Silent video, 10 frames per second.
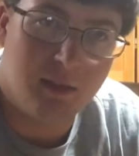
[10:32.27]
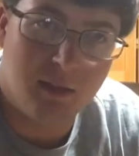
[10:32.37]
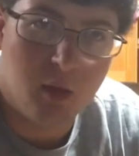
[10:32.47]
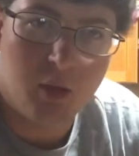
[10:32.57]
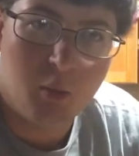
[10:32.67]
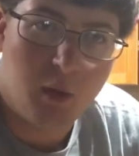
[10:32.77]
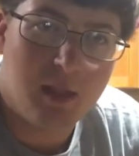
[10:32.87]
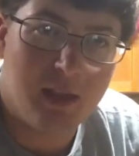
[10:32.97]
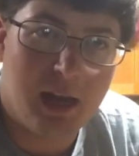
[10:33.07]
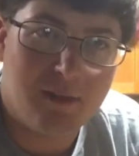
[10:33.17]
the only way
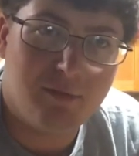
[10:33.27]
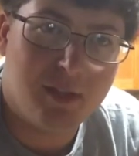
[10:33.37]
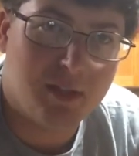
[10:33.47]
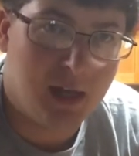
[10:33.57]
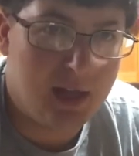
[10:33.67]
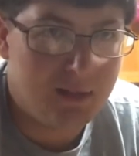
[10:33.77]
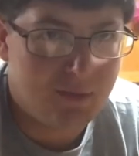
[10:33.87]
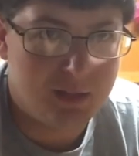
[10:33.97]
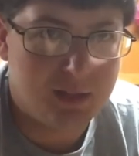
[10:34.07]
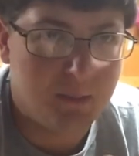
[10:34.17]
that I fish it, I ain't
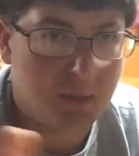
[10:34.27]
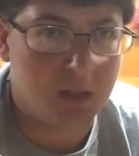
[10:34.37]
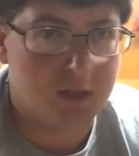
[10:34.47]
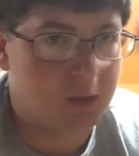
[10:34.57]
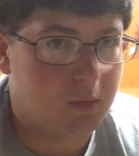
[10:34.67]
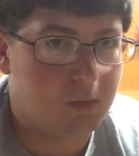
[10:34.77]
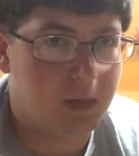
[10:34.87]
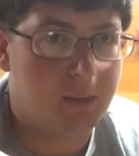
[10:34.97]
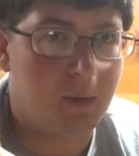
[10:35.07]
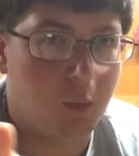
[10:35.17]
fished it much, so don't take my